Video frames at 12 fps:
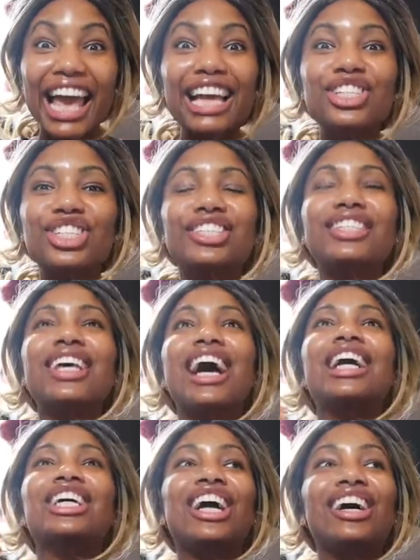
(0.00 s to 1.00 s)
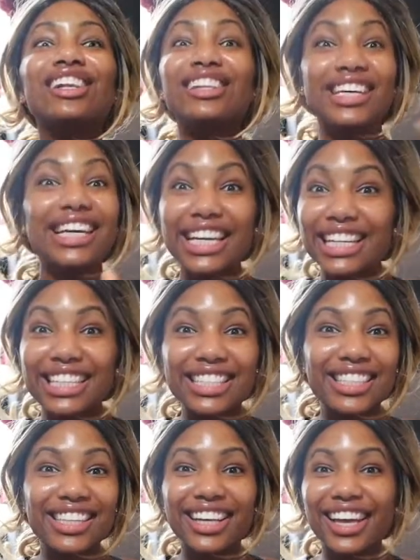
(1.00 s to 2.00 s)
It just
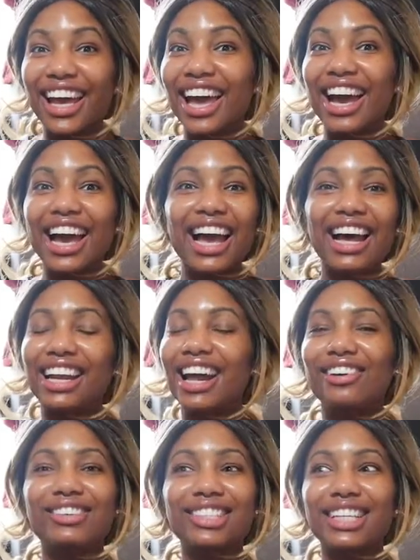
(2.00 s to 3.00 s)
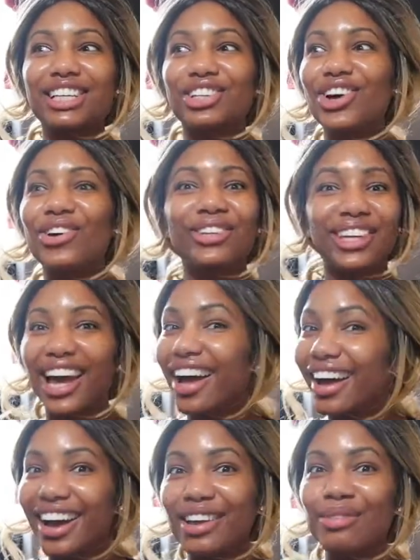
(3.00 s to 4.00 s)
clicked, and I was like, no,
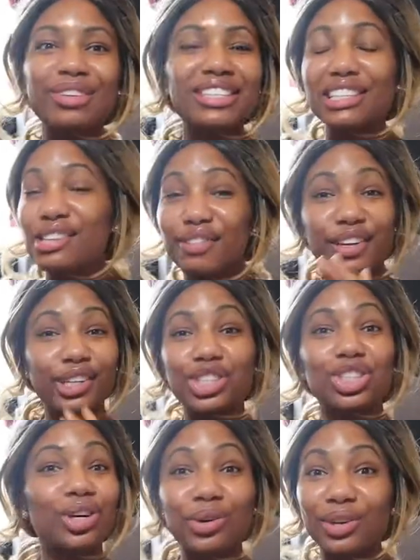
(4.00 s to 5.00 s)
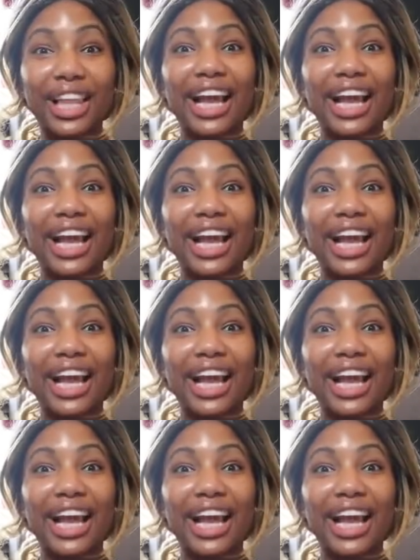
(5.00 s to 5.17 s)
yeah, it wasn't even a joke.